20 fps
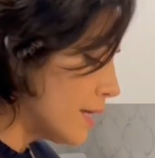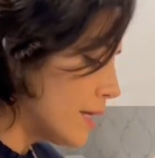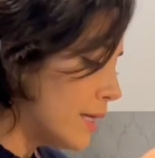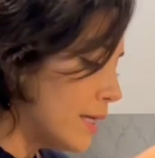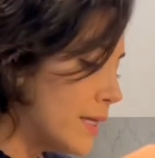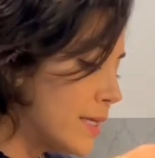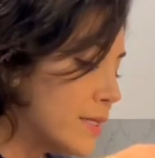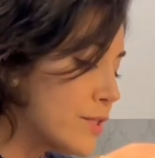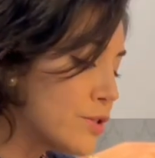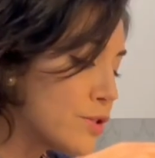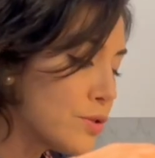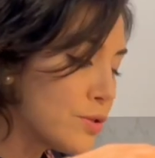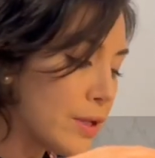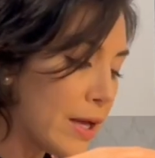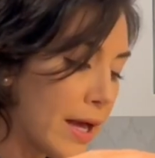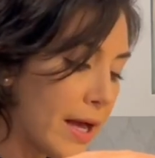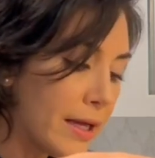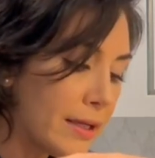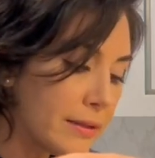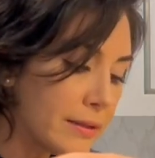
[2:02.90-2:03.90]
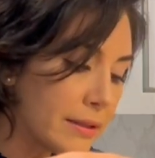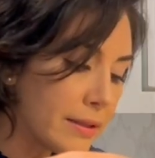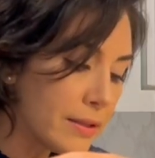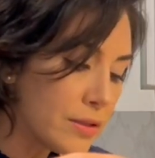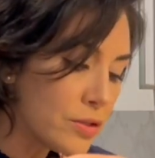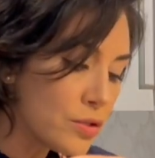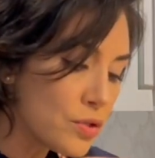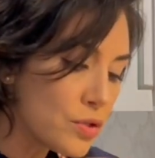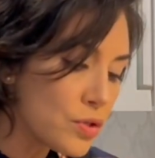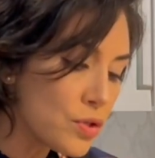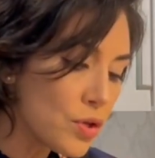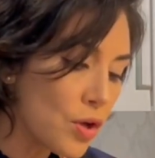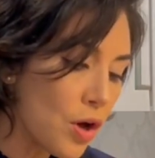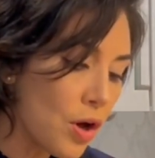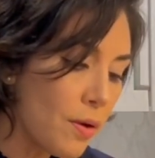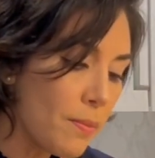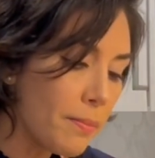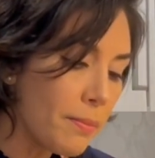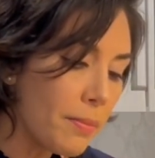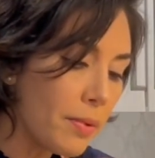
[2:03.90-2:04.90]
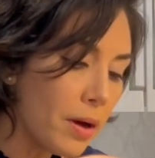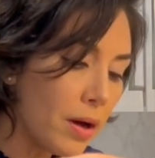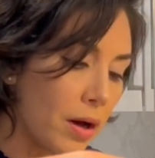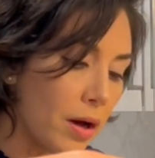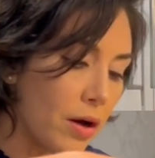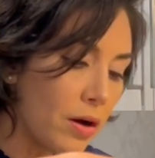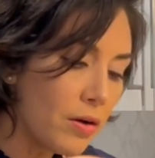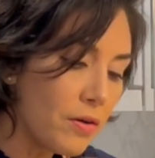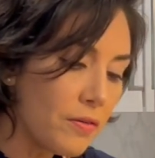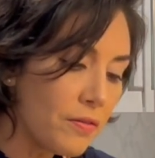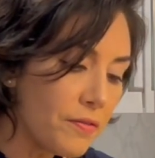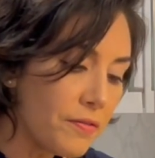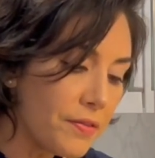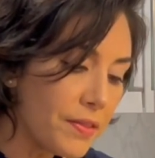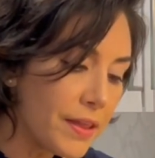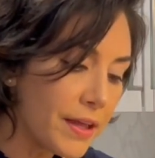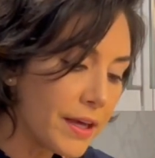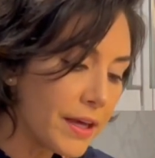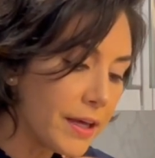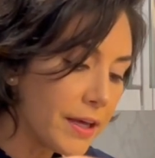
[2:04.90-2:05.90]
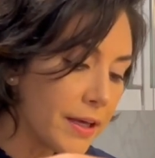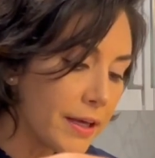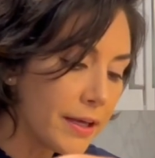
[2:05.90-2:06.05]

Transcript: Let's add some of the